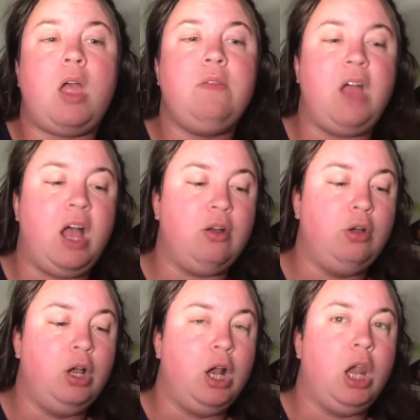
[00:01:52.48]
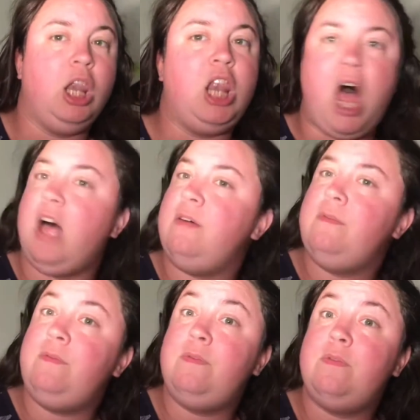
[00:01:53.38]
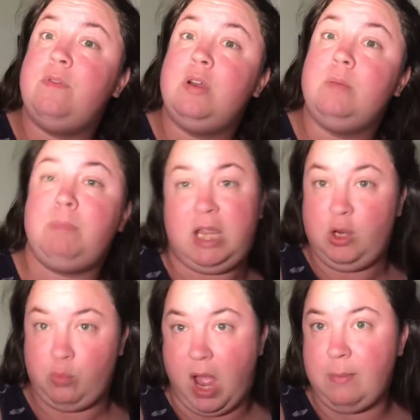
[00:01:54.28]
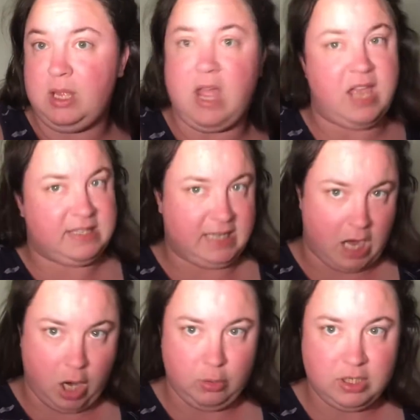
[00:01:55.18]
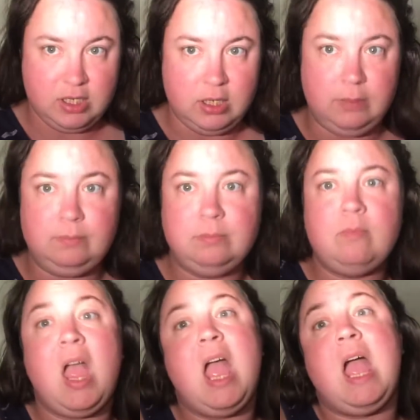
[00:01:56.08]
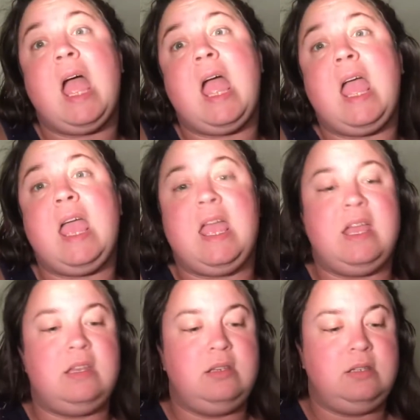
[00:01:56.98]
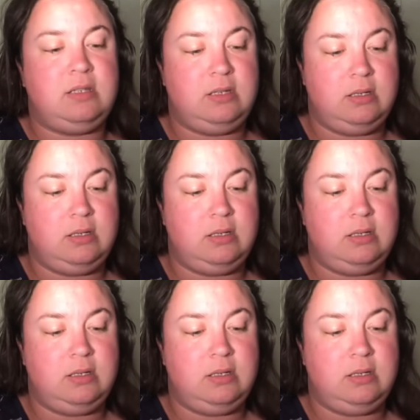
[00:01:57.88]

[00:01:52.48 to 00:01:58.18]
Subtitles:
that love Peter Rabbit as a character and